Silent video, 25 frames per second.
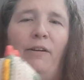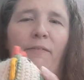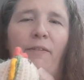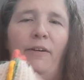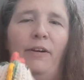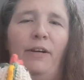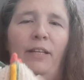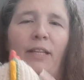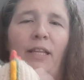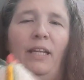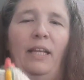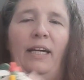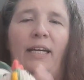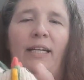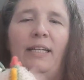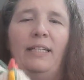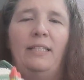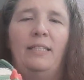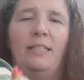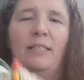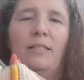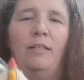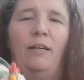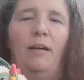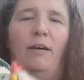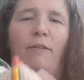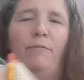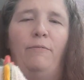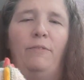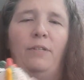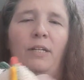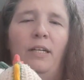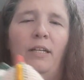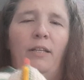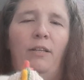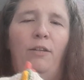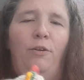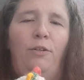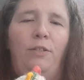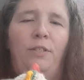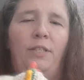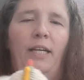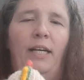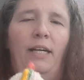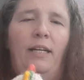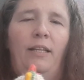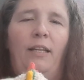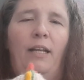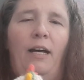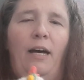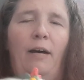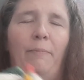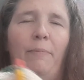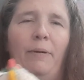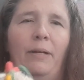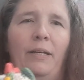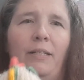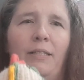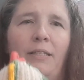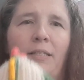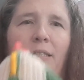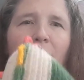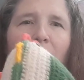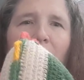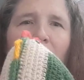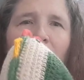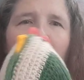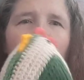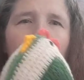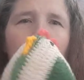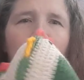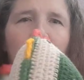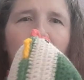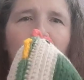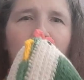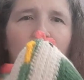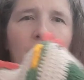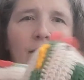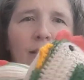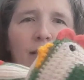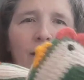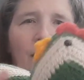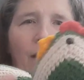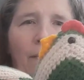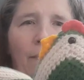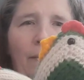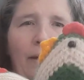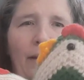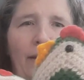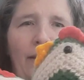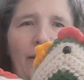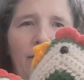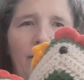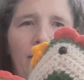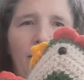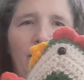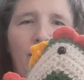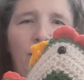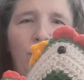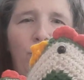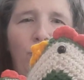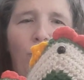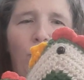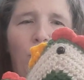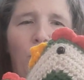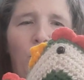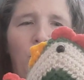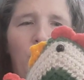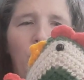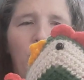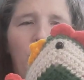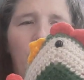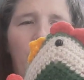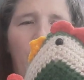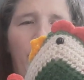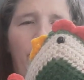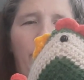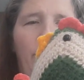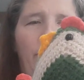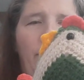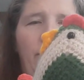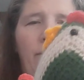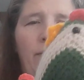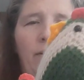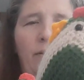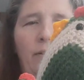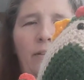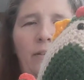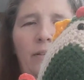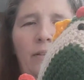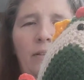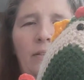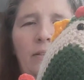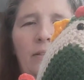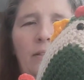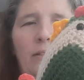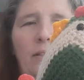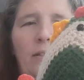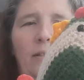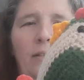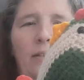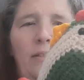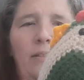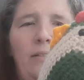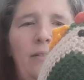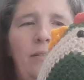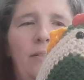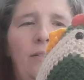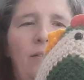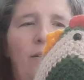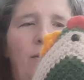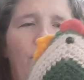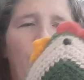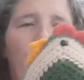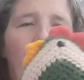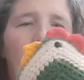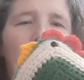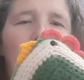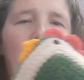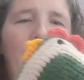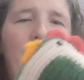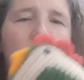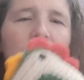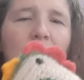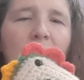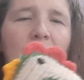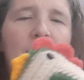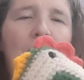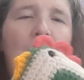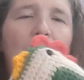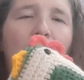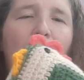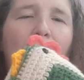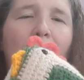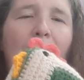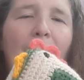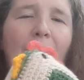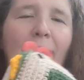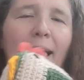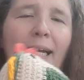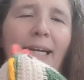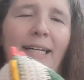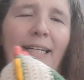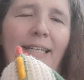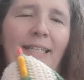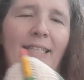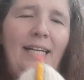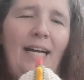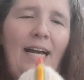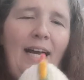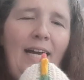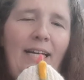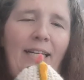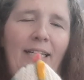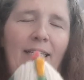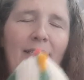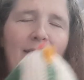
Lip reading: very light stuffed. It looks like a lot, but it's not. It's not my normal stuffing. So, but tiny, tiny